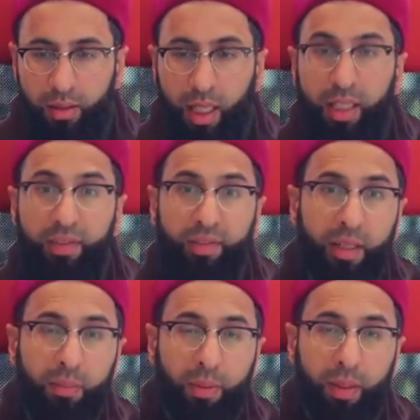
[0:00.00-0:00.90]

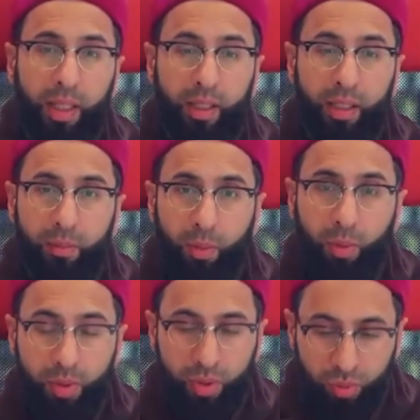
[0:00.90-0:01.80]
Caliphate played an
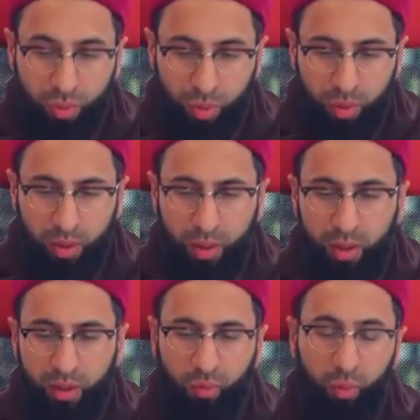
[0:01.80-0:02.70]
important role
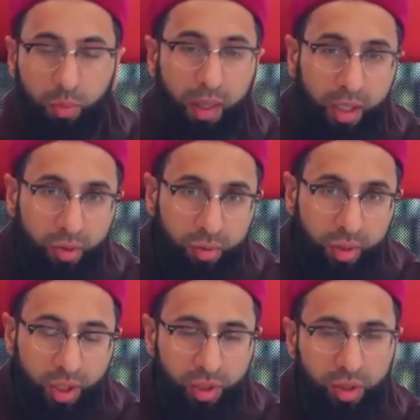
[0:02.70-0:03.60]
through
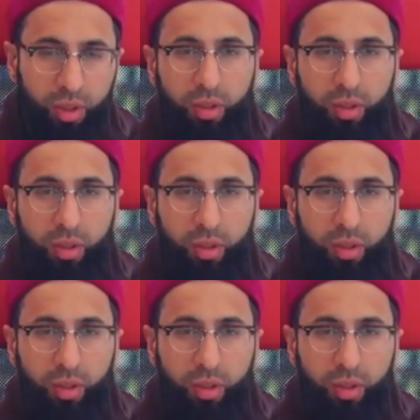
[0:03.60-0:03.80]
patronage,